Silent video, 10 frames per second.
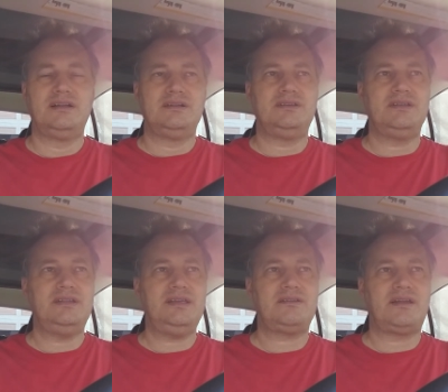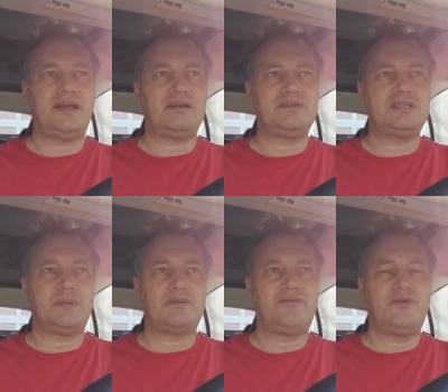you need on average
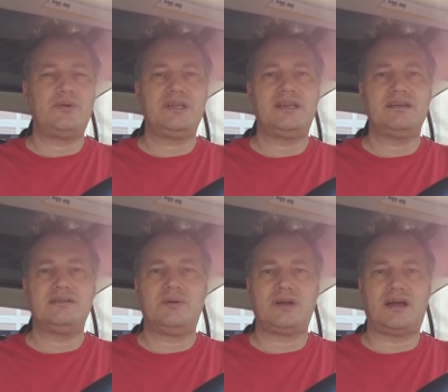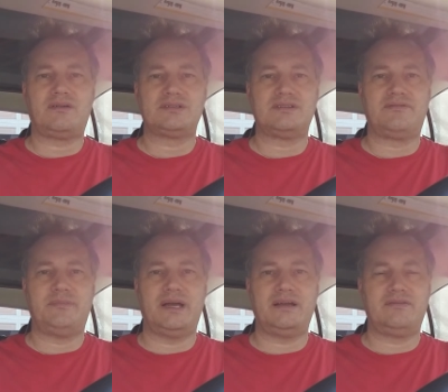about 40 kilowatt hours of,
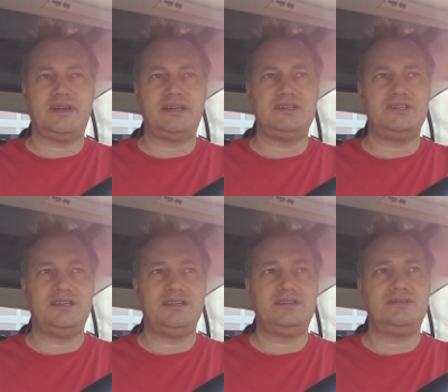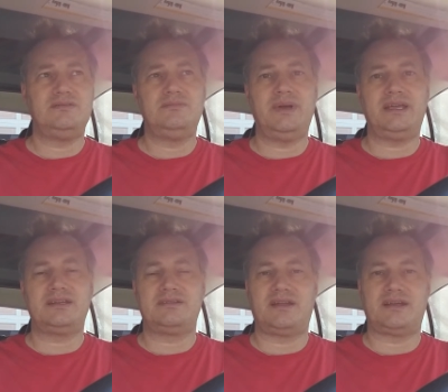of energy to make
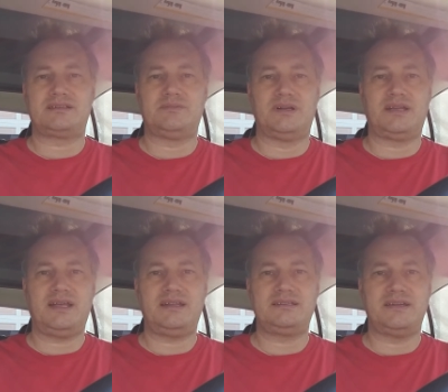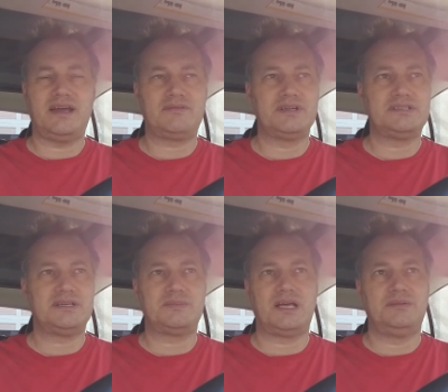it to the next one. Again, that's an average.
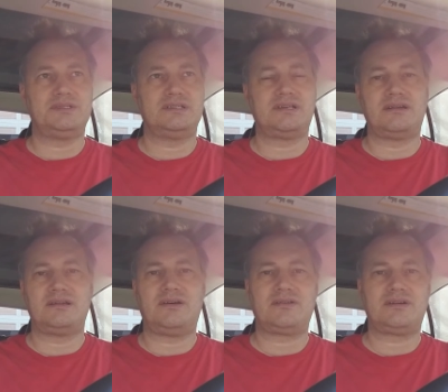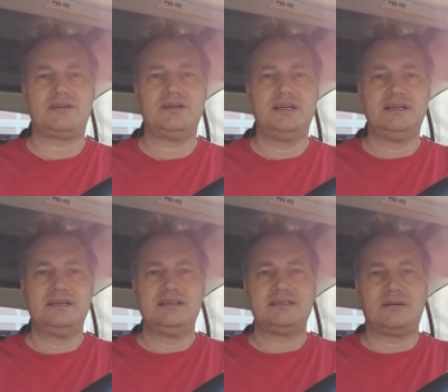Sometimes it's a little longer.
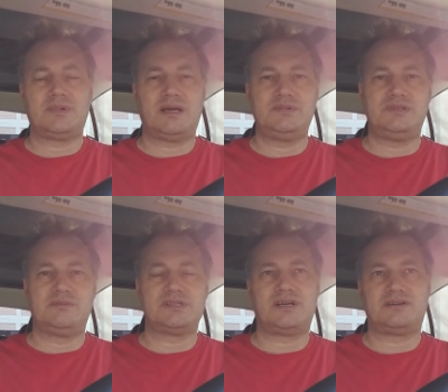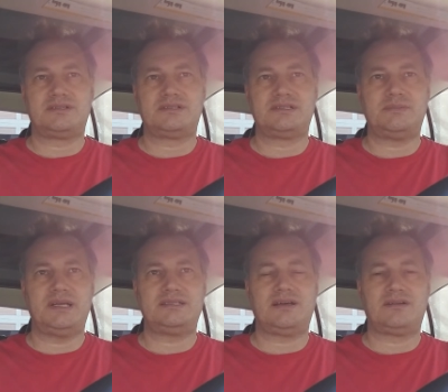Sometimes superchargers are
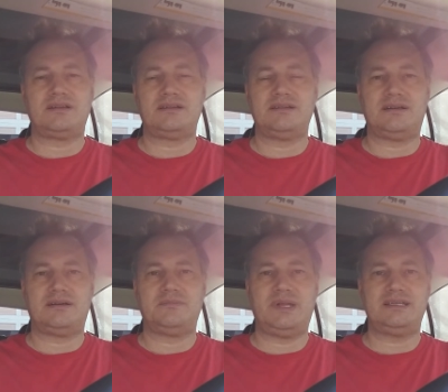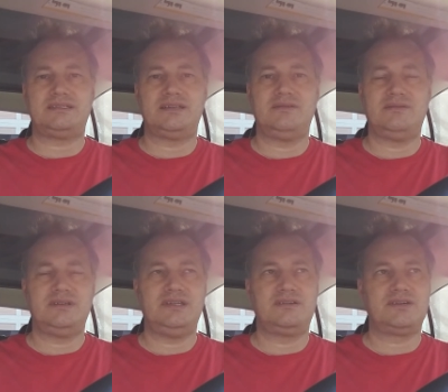spaced out a little um, less and you
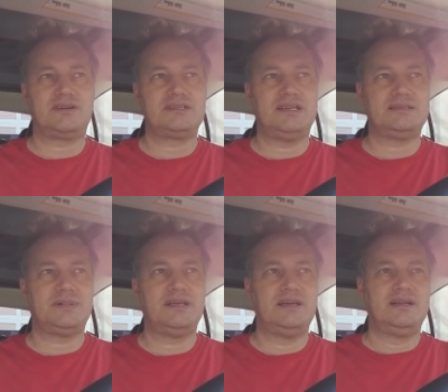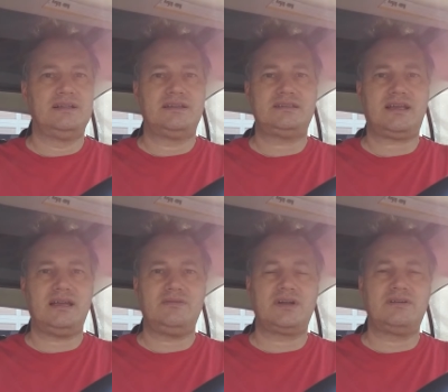need to charge less, but that's
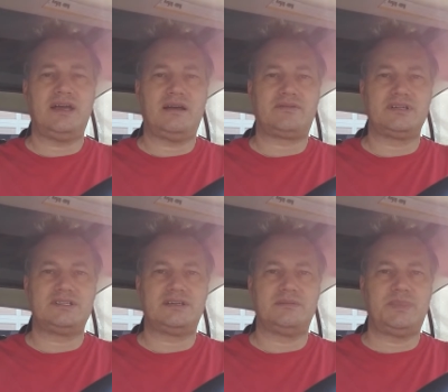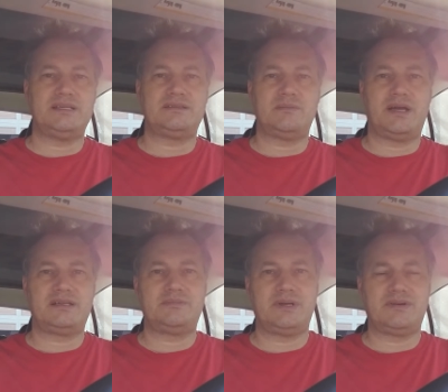kind of a good average um, based on my
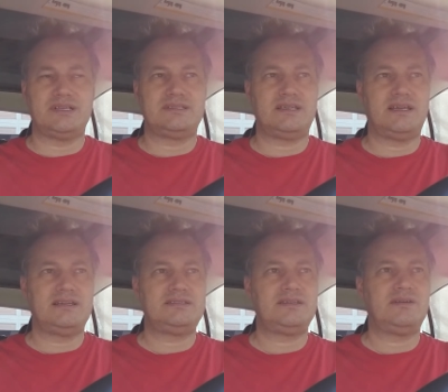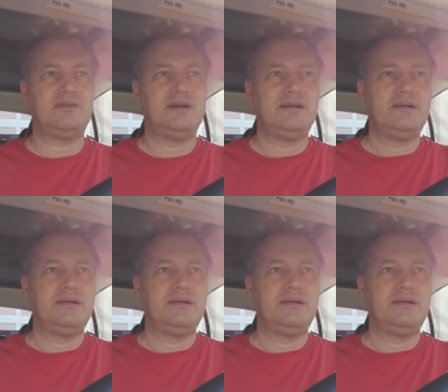experience. And so